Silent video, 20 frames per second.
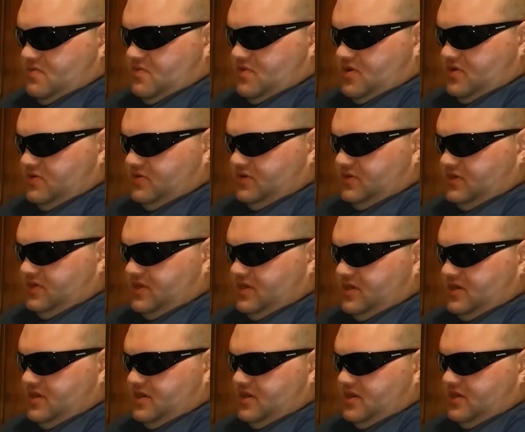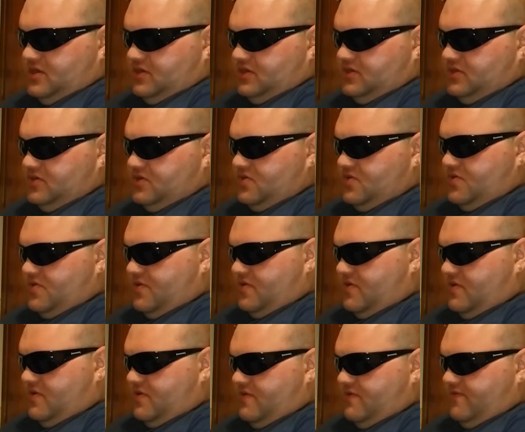What is
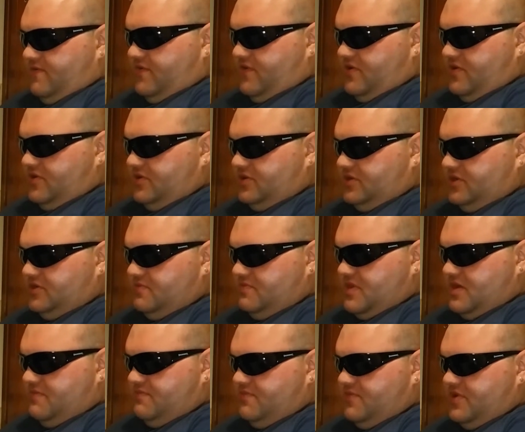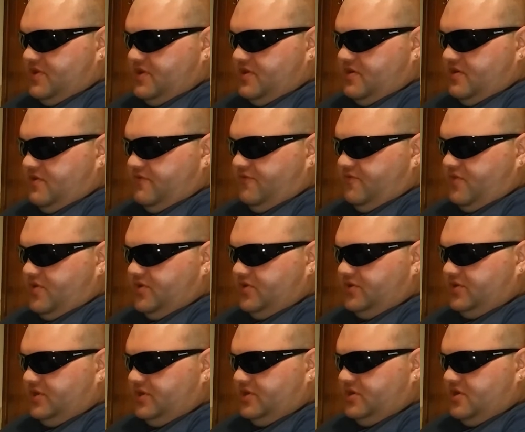your first memory of
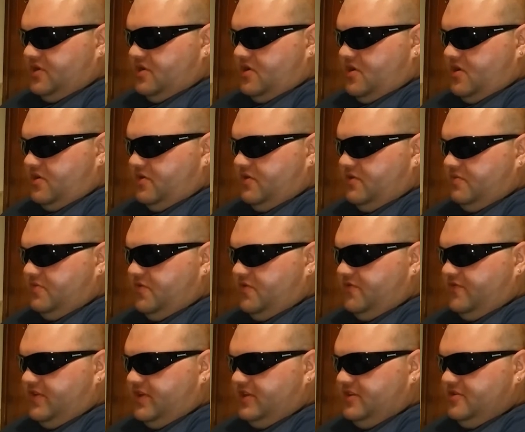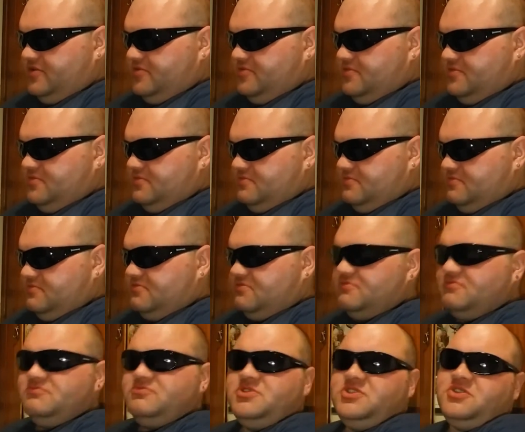watching a horror movie?
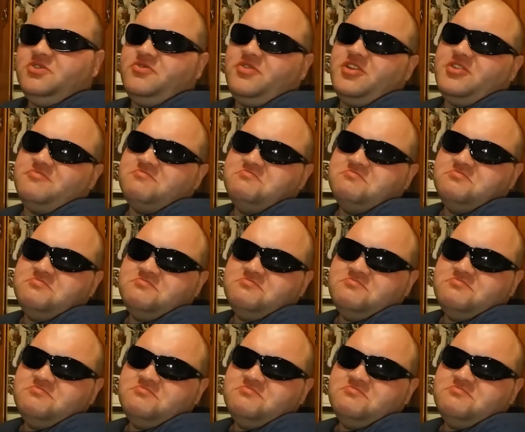Scream.